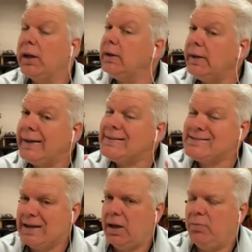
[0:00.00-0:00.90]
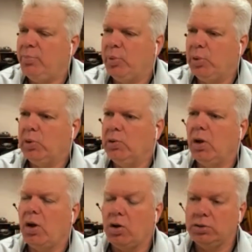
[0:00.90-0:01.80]
an example
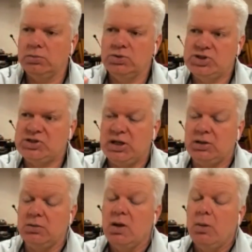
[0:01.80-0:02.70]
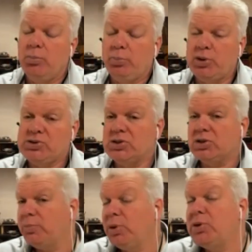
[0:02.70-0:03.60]
on just a person
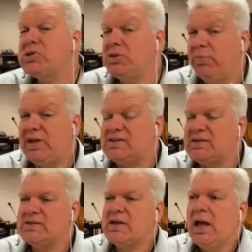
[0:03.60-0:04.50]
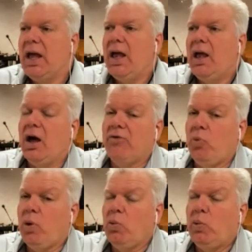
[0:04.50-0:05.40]
to person basis of
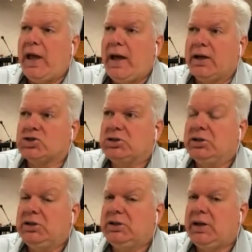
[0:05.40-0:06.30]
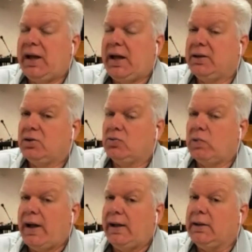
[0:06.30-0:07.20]
what we actually did at the
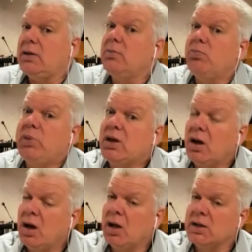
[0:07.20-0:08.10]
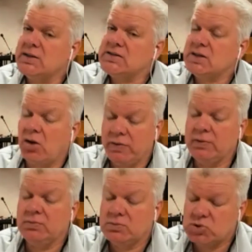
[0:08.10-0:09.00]
rally because on the
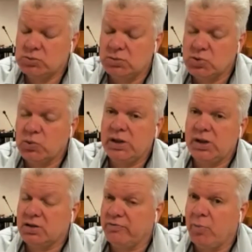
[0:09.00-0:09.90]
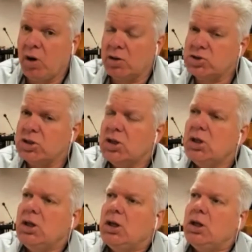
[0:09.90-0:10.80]
20th of March.
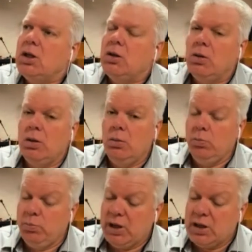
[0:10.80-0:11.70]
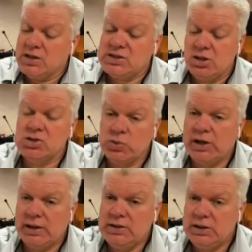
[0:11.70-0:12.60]
Because here's what
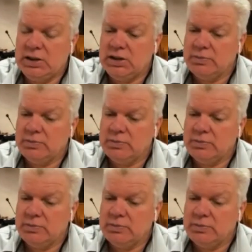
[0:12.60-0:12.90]
I did.